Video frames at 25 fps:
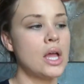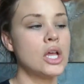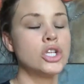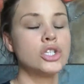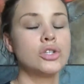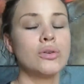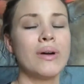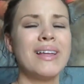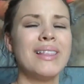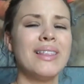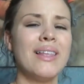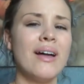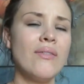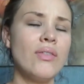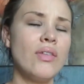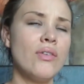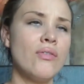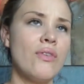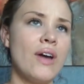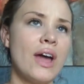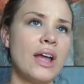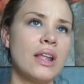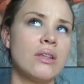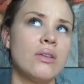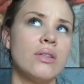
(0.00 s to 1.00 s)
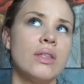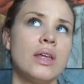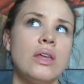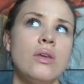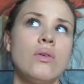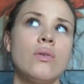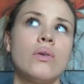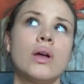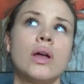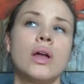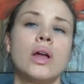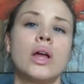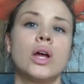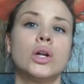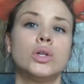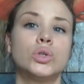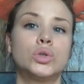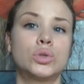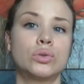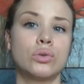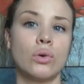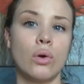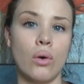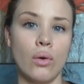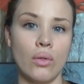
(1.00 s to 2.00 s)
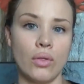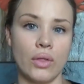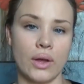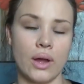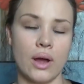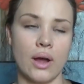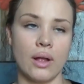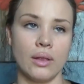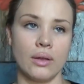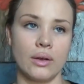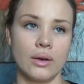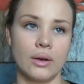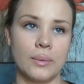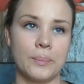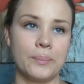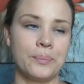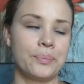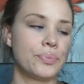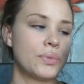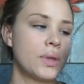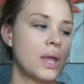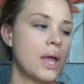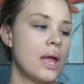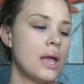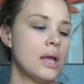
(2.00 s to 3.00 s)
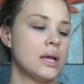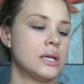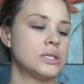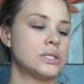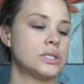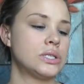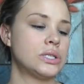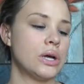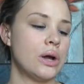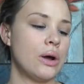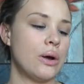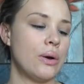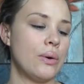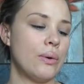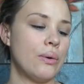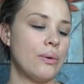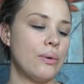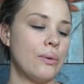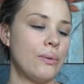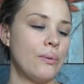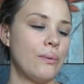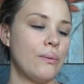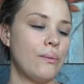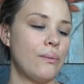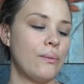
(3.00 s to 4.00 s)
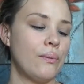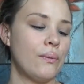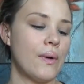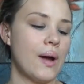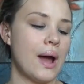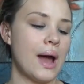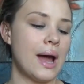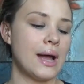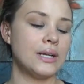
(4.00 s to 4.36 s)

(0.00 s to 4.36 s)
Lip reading: So I love the fact that you can control the color. So I